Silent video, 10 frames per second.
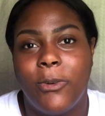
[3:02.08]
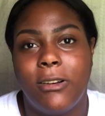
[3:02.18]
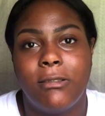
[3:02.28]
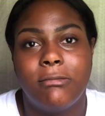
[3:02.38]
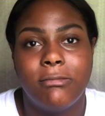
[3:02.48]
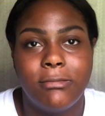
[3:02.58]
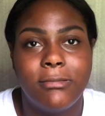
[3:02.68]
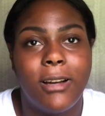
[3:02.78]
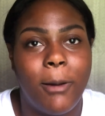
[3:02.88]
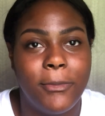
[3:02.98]
well,
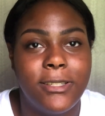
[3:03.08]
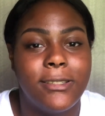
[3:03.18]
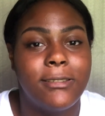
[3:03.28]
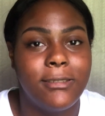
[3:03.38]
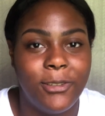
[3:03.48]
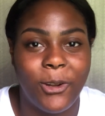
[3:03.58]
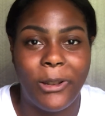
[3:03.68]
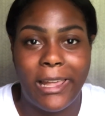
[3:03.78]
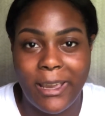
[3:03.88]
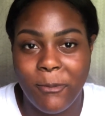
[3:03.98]
I'm gonna just,
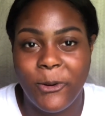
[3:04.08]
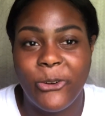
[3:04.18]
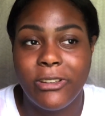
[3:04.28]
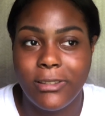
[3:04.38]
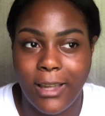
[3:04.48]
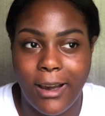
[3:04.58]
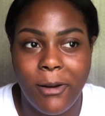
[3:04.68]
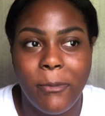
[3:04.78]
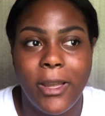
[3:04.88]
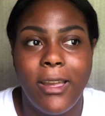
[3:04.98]
let him know to
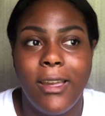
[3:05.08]
stop,